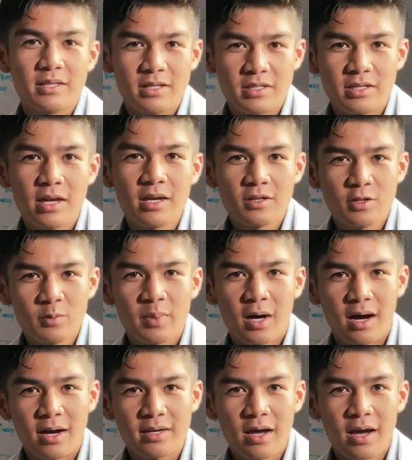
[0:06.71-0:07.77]
to the
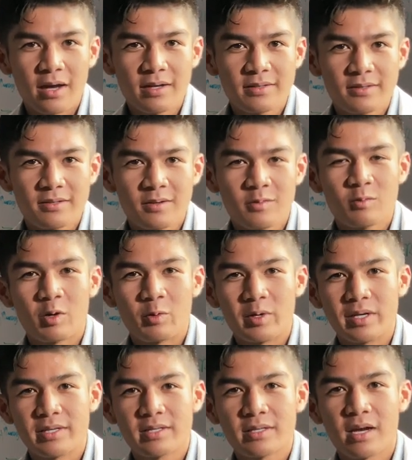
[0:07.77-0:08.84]
JLU podcast,
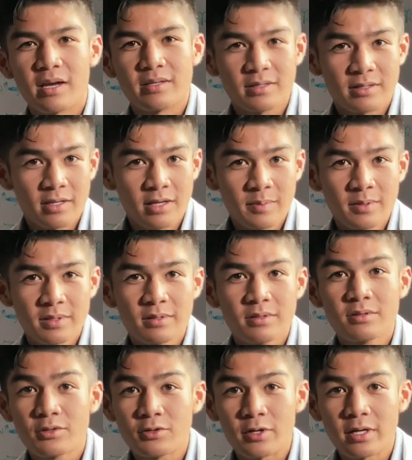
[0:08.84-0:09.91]
where we discuss
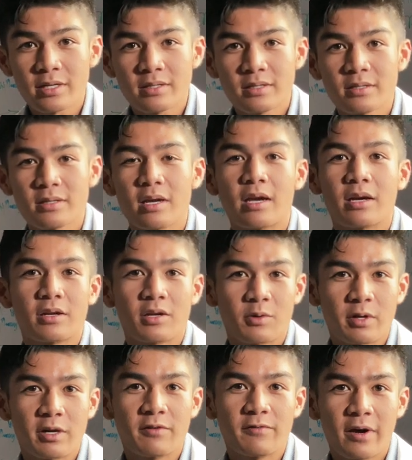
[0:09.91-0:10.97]
tips, tricks, and
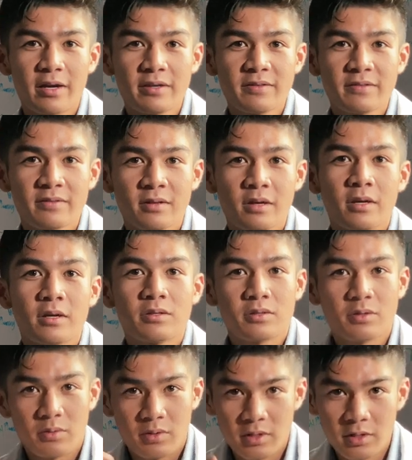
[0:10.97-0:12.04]
career advice so